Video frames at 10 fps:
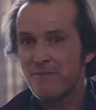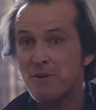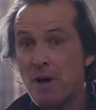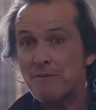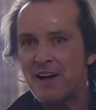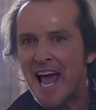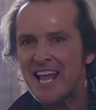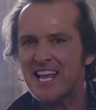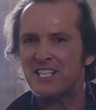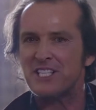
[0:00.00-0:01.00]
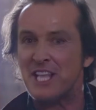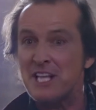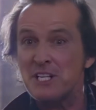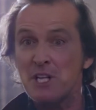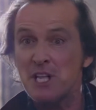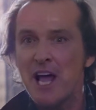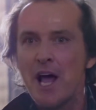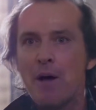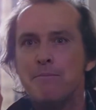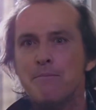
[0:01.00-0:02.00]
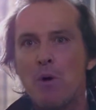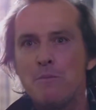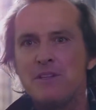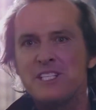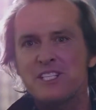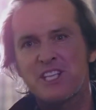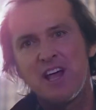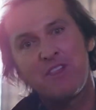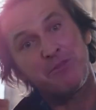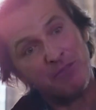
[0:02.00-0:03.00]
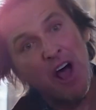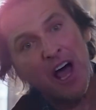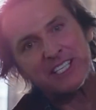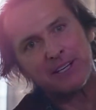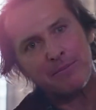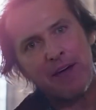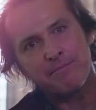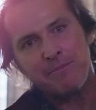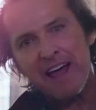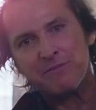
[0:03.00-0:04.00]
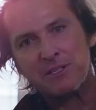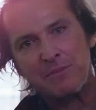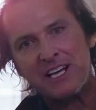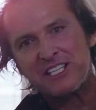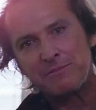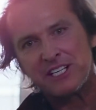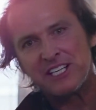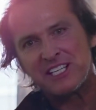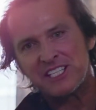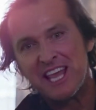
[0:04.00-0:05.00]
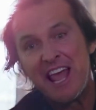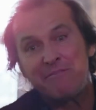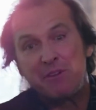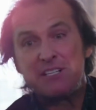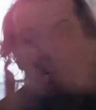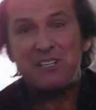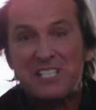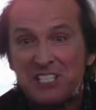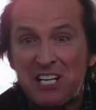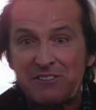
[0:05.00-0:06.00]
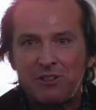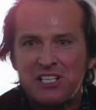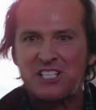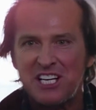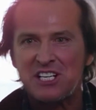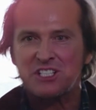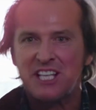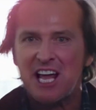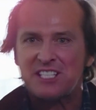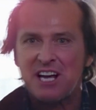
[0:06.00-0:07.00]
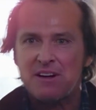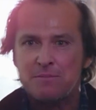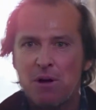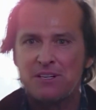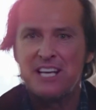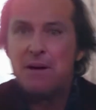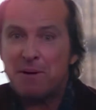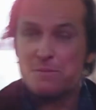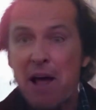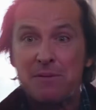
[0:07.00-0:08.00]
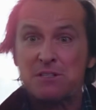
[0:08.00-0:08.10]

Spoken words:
Have you ever had a single moment's thought about my responsibilities? Have you ever thought for a single solitary moment about my